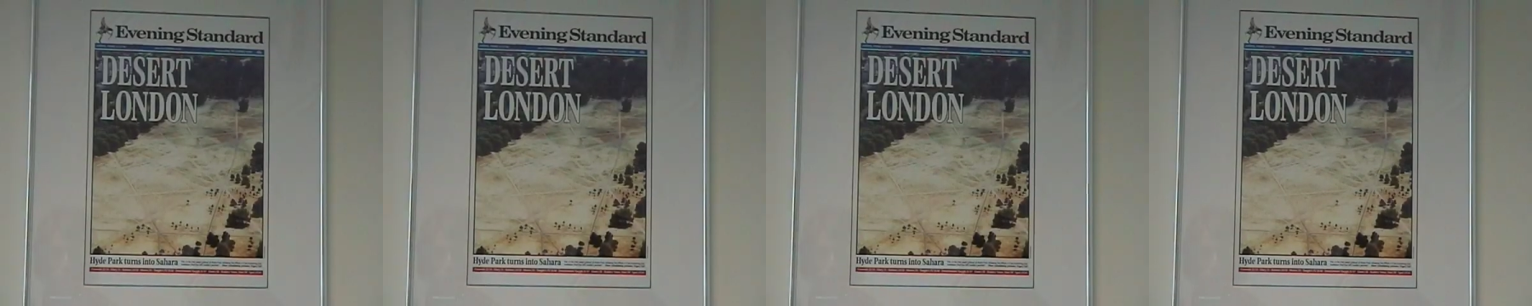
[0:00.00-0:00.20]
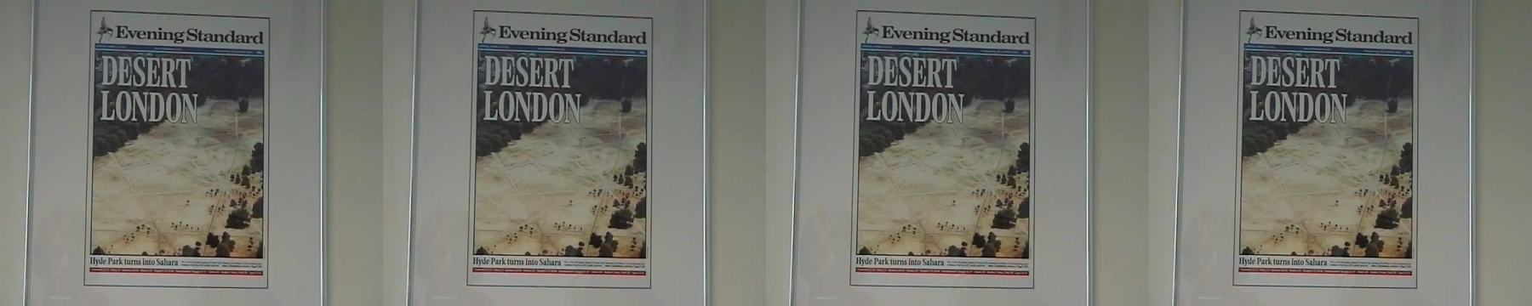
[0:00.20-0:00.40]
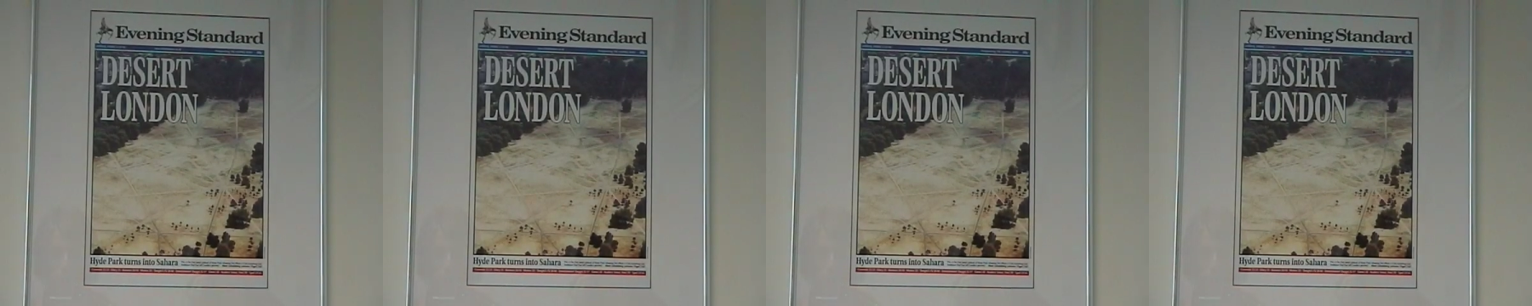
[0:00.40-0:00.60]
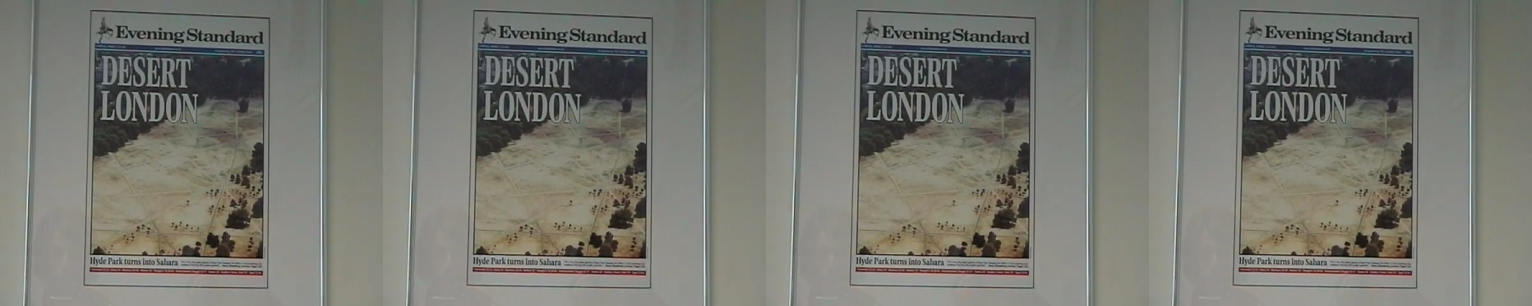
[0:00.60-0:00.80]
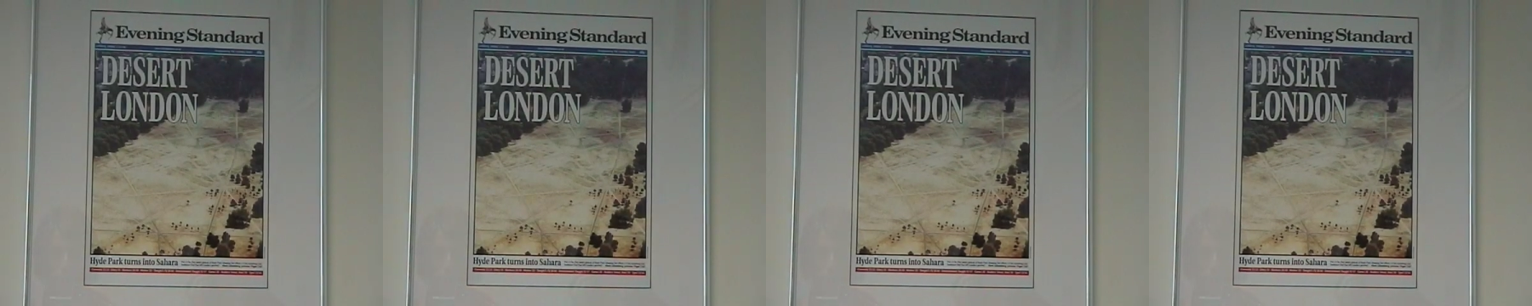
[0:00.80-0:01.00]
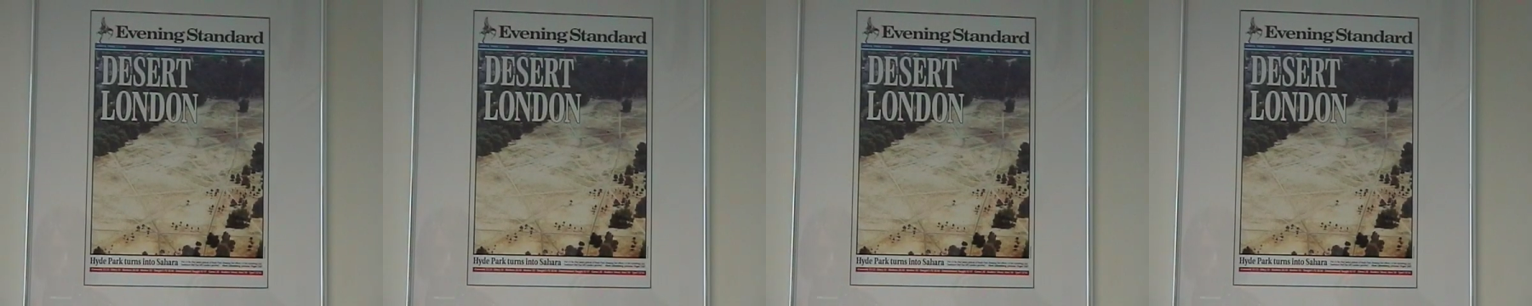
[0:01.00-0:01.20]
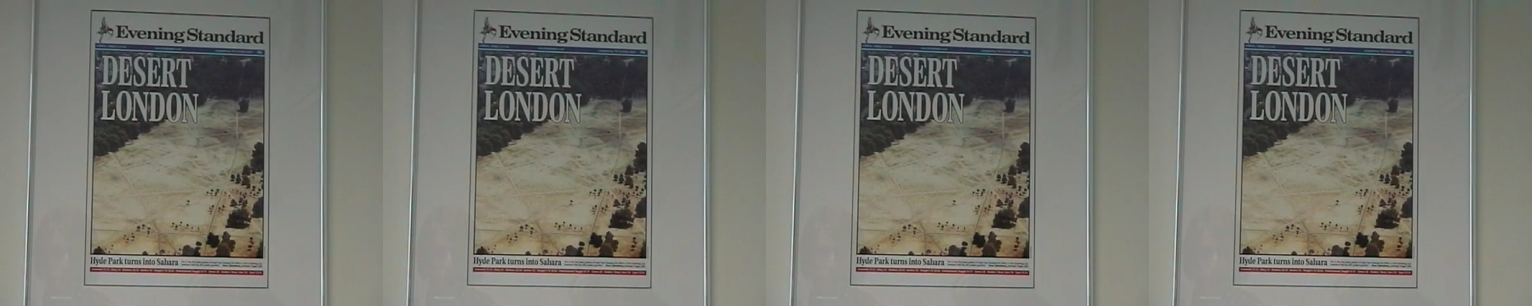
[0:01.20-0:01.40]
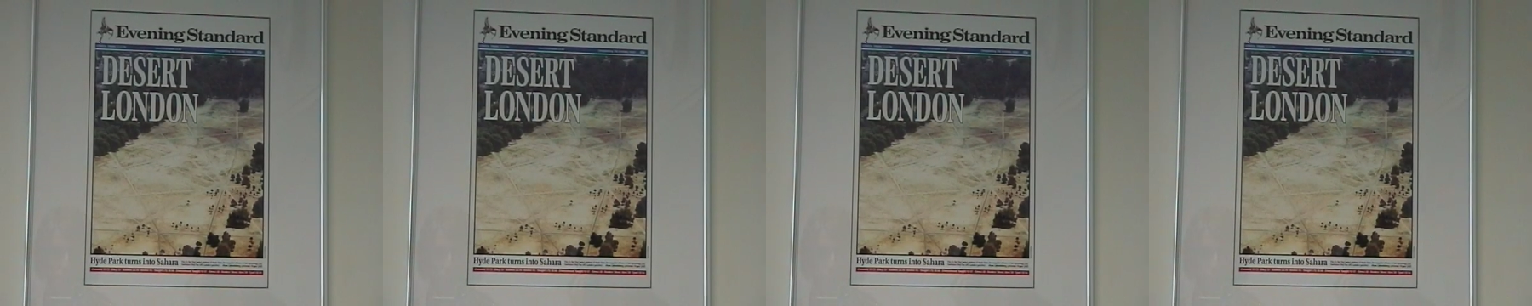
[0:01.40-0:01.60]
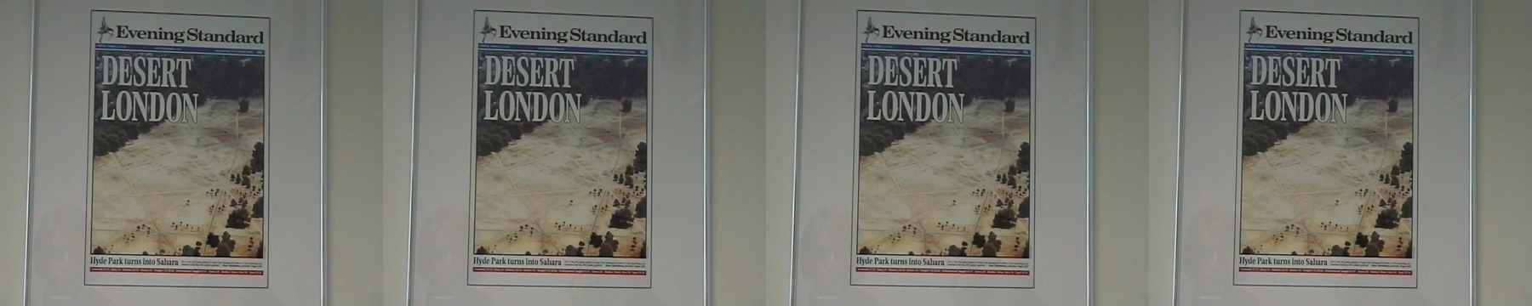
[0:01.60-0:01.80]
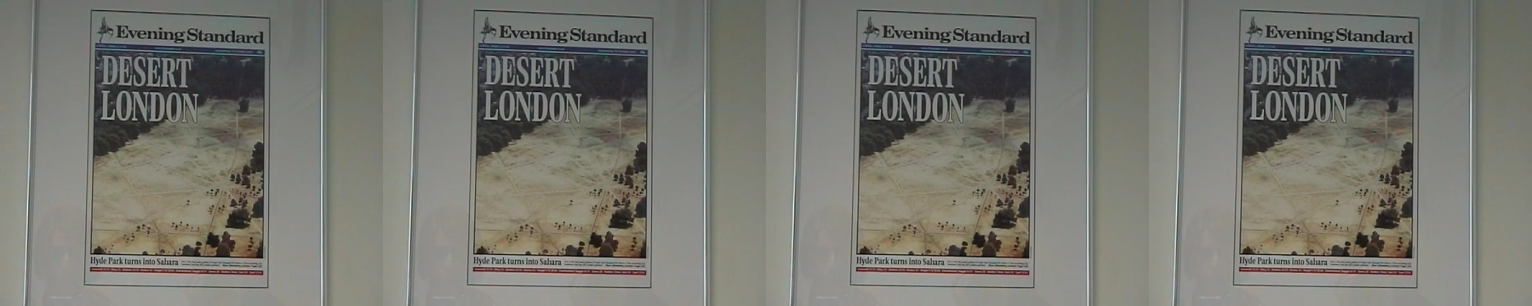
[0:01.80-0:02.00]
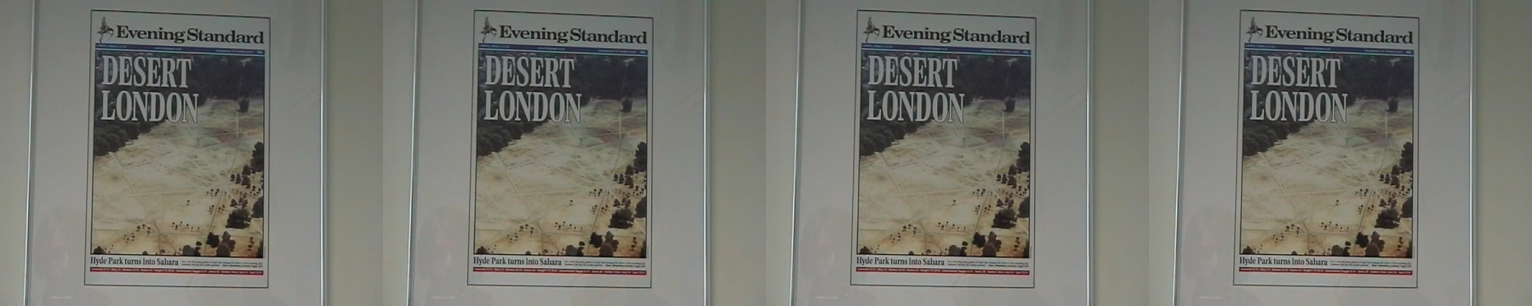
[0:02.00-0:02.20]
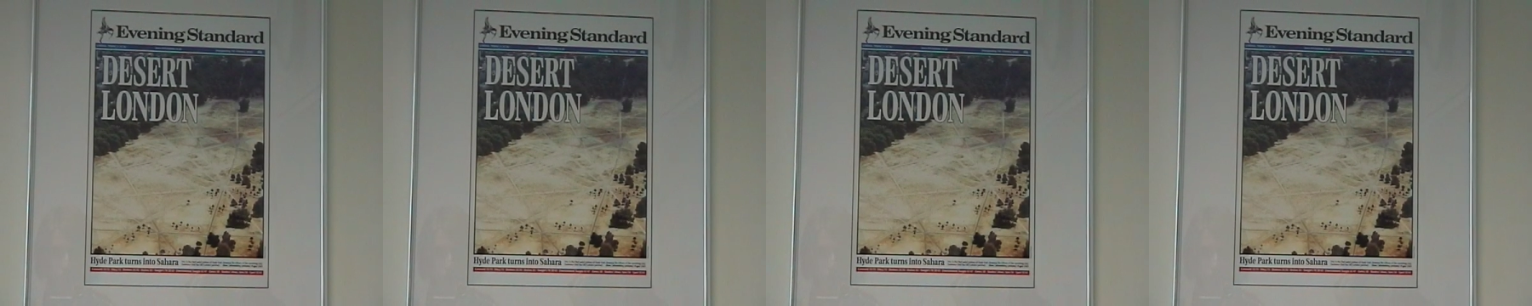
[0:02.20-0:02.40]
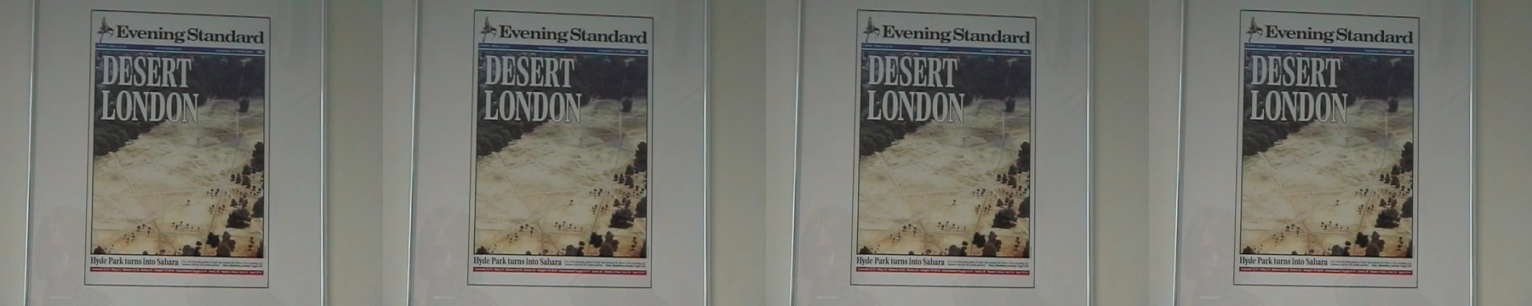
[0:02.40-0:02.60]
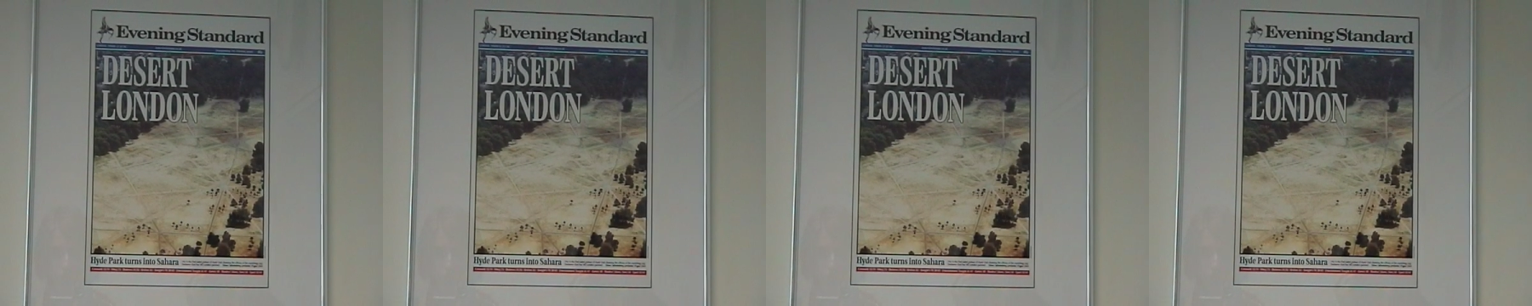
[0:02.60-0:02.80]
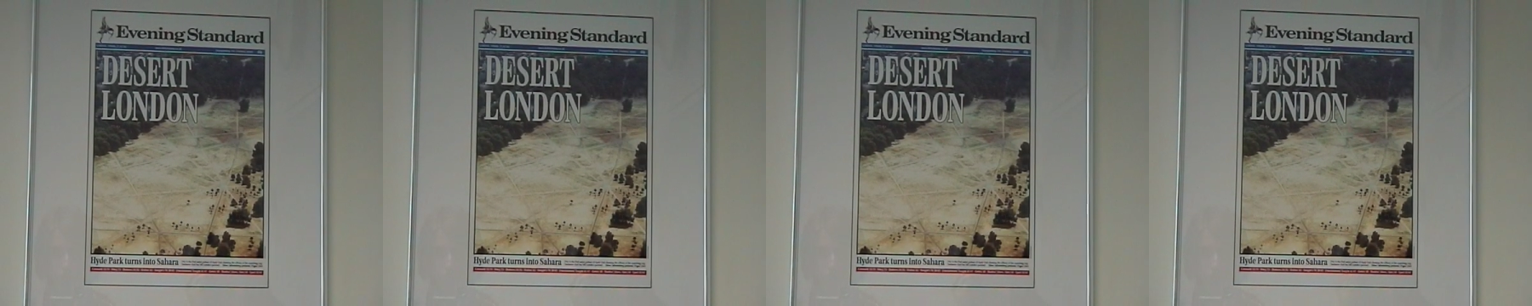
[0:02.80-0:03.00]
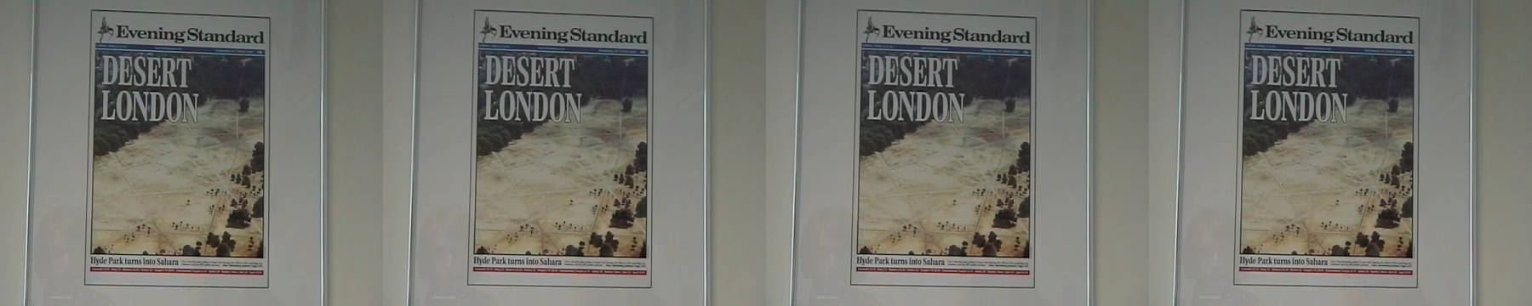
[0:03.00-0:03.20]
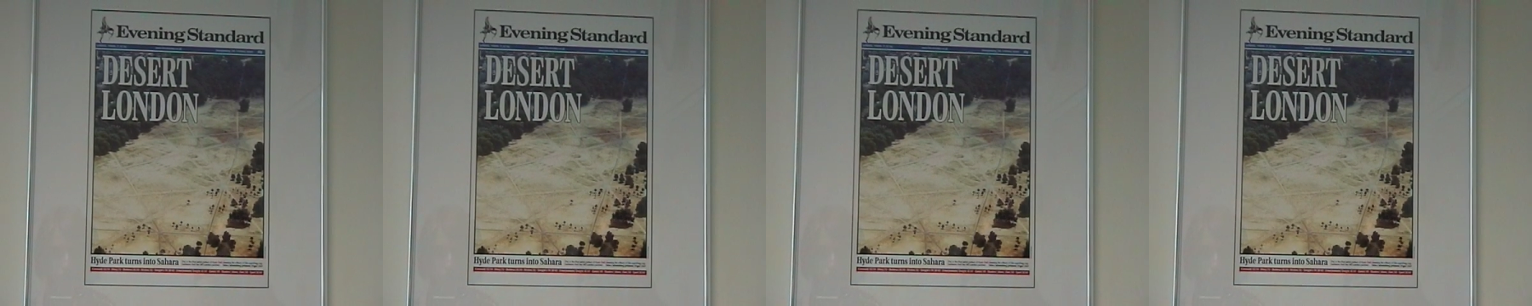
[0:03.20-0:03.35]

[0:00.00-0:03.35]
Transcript: No face is visible, so there are no lips to read.